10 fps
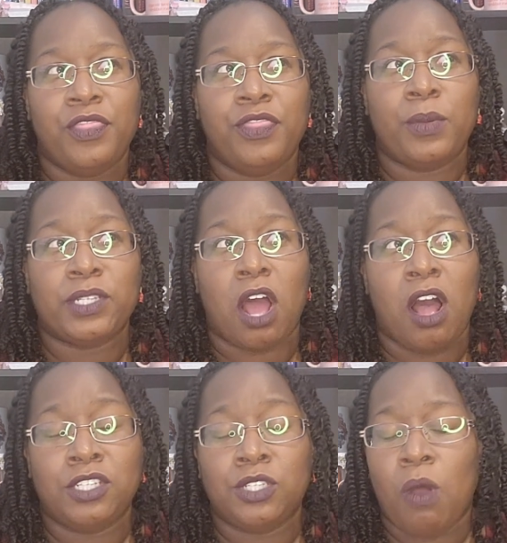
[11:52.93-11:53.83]
There was
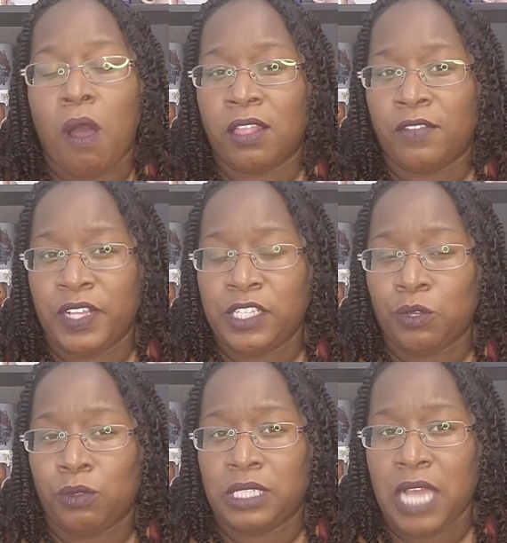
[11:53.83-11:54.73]
also all of these
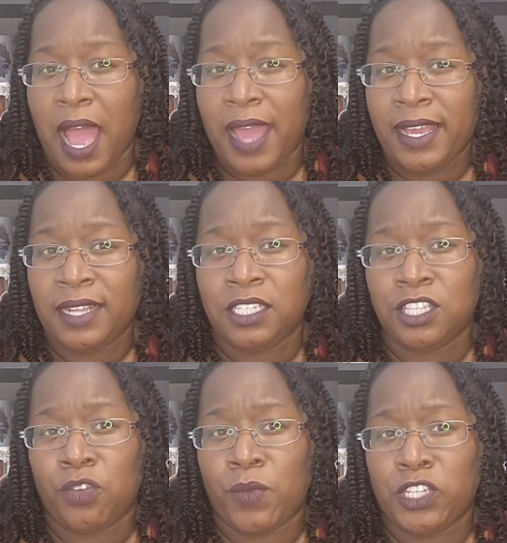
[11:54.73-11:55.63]
little tie-ins to
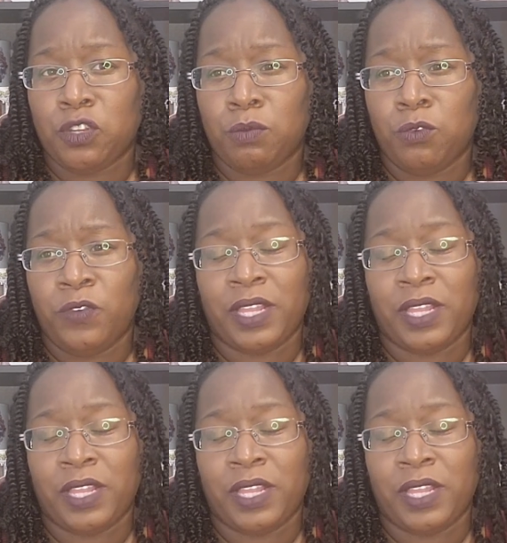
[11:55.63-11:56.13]
the original movie,